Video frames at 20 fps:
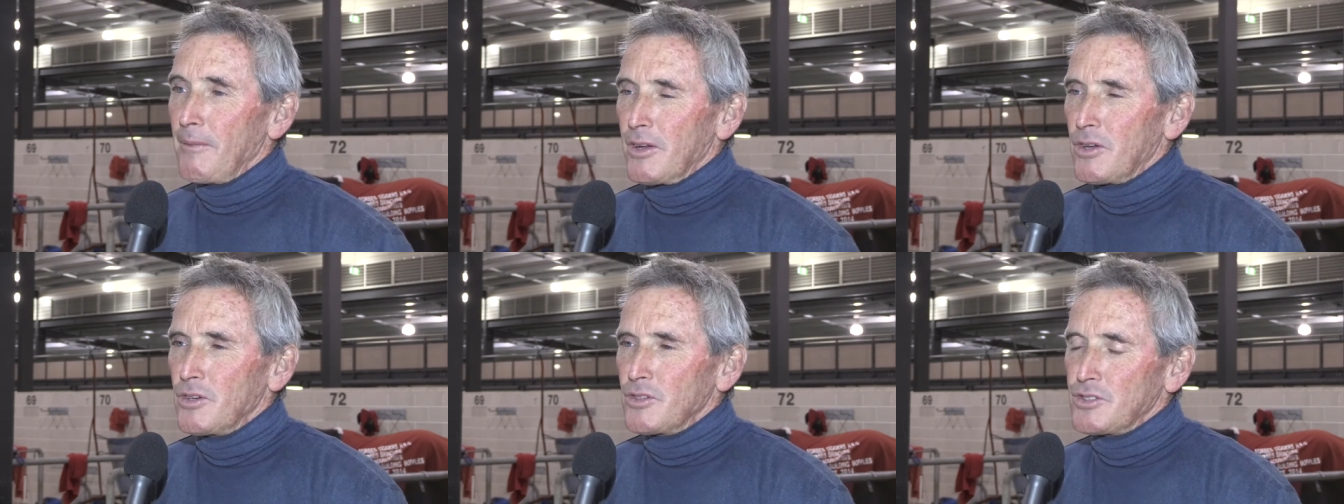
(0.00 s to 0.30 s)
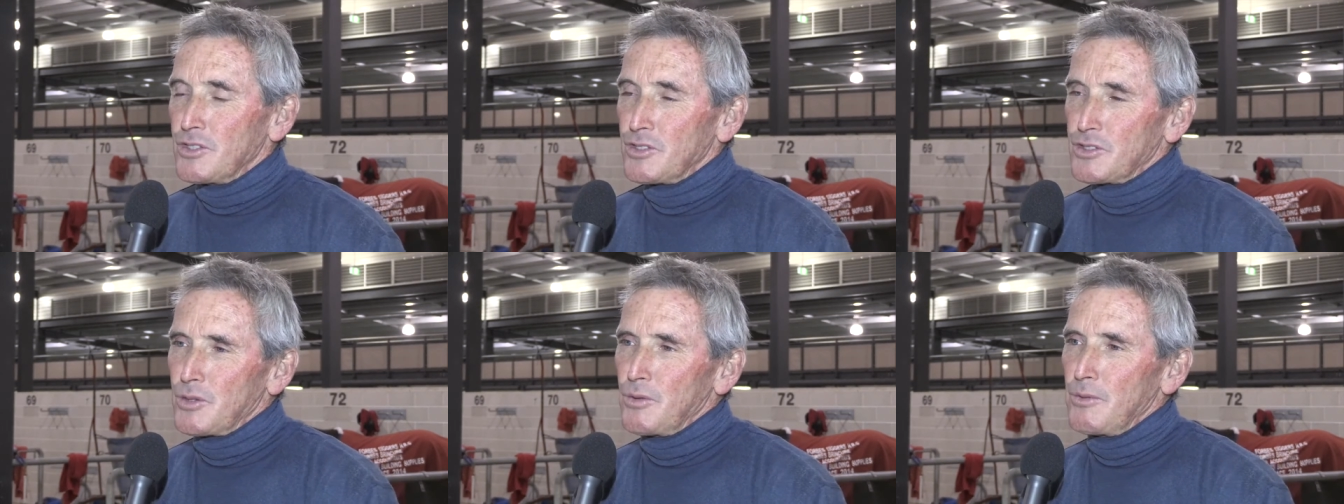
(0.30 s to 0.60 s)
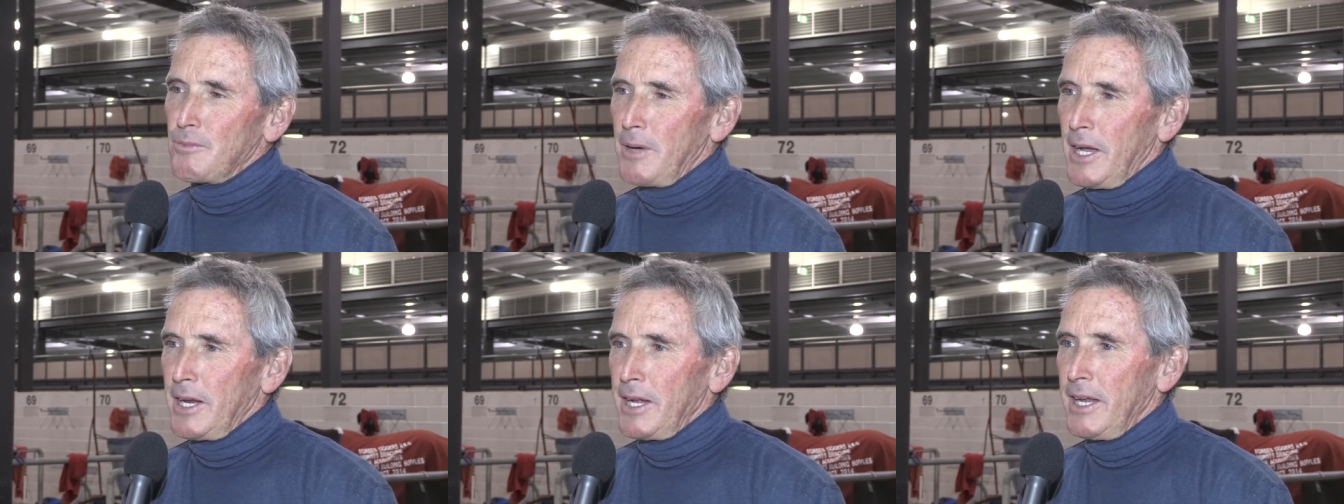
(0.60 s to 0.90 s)
because it's
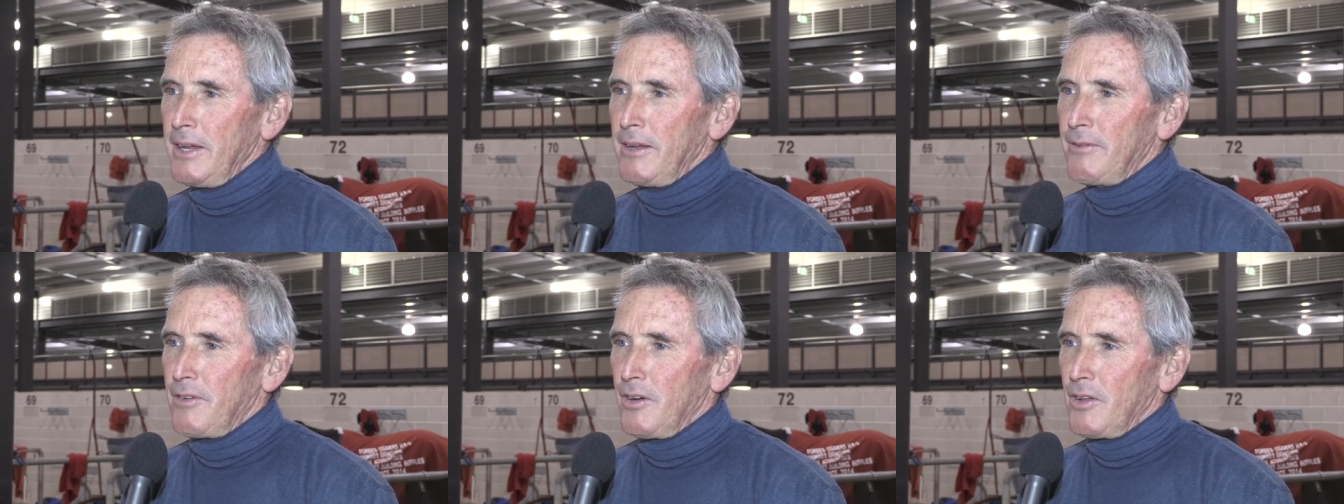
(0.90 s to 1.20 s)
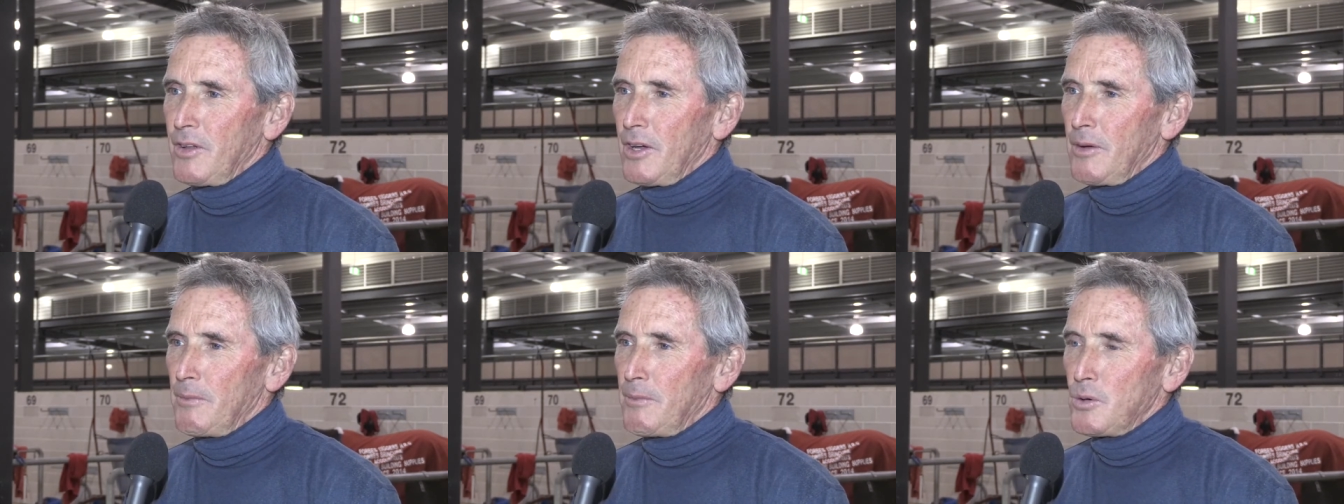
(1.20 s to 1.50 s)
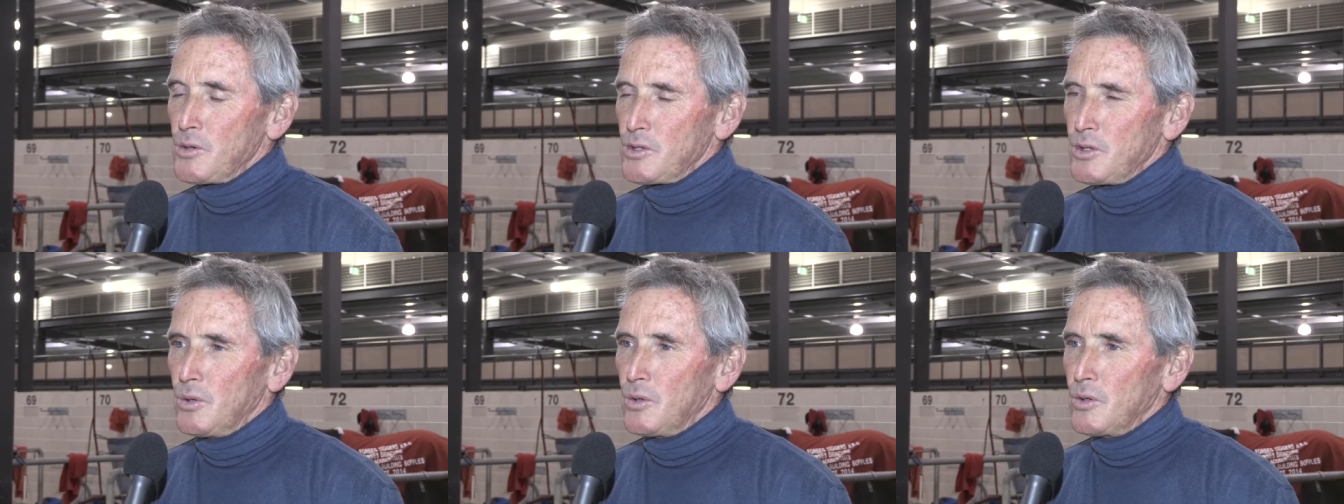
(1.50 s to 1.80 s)
good money for the
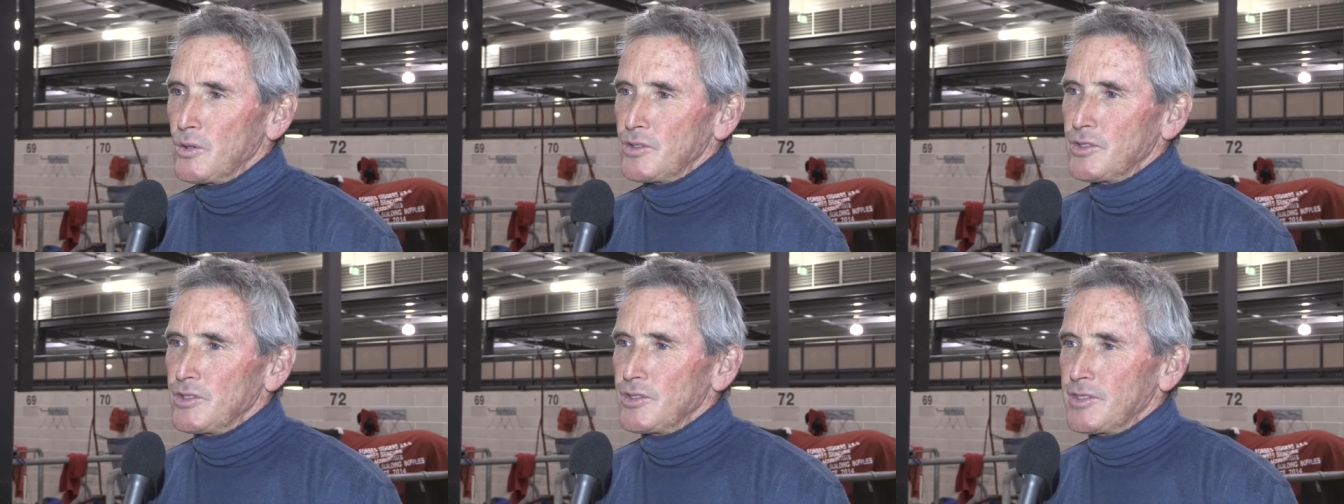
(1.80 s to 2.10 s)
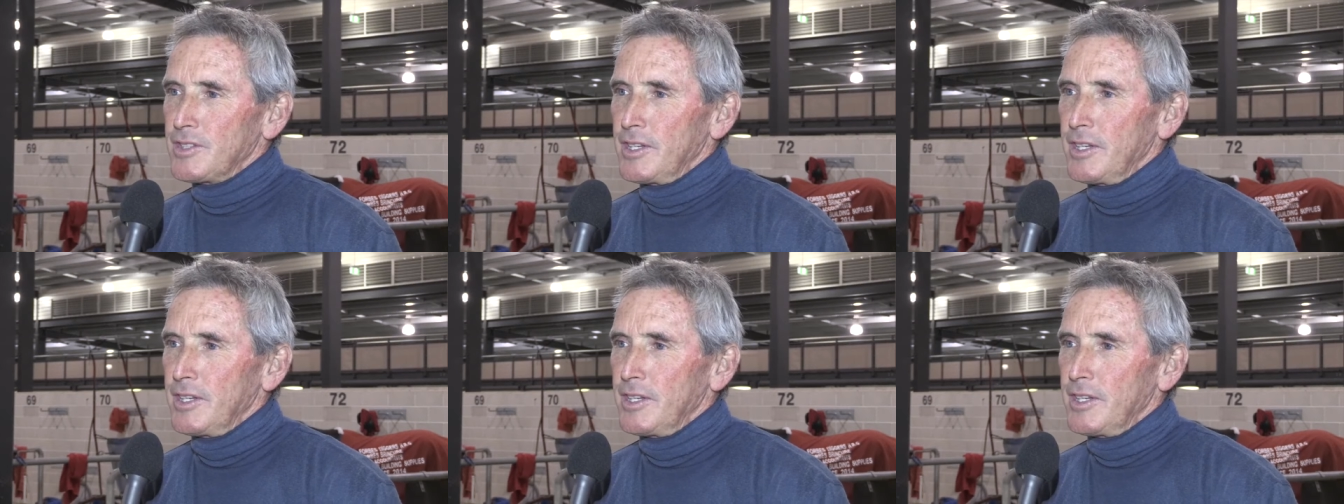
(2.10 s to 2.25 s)
bush horses,